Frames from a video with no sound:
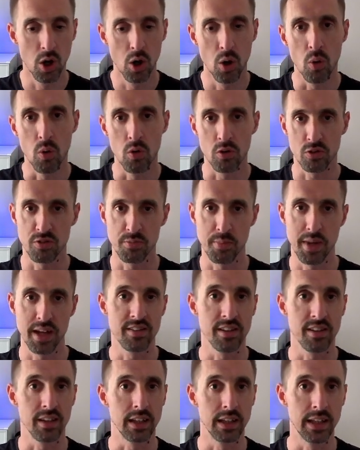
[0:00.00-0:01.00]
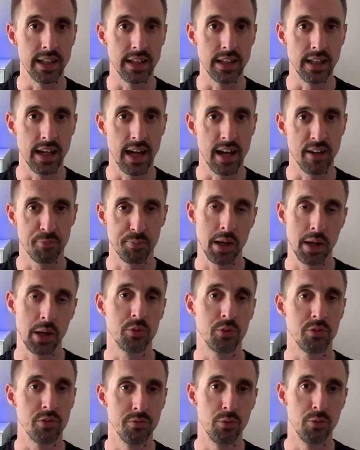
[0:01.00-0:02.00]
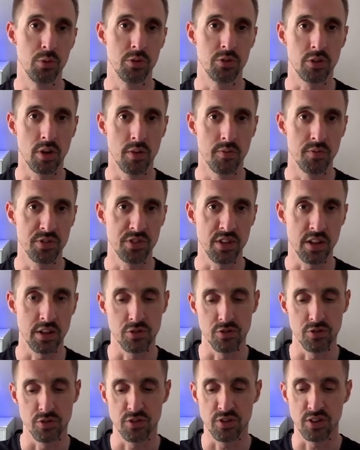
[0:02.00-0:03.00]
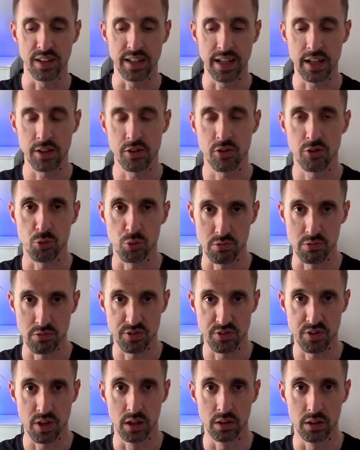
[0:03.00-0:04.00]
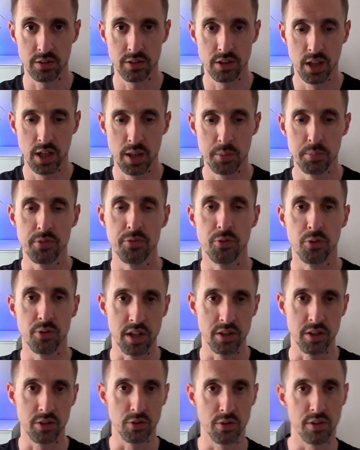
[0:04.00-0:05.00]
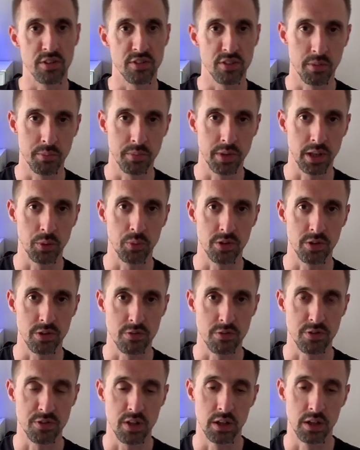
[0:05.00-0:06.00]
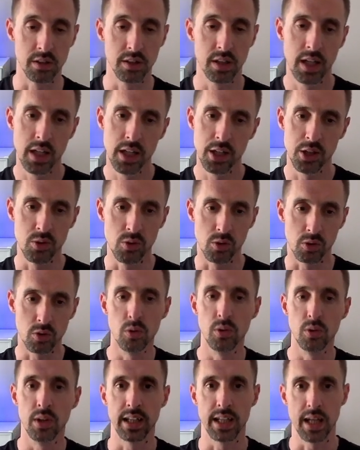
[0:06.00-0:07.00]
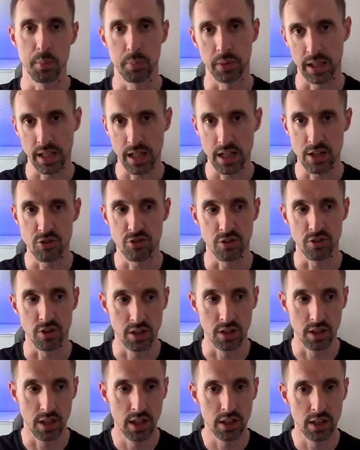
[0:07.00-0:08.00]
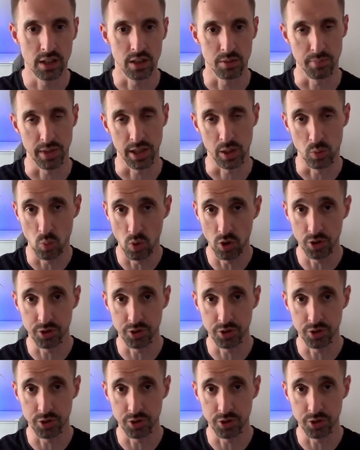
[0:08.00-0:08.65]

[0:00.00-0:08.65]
automatically have backwards and forwards conversations to get to a result before then doing something with the result. Your calling application can make one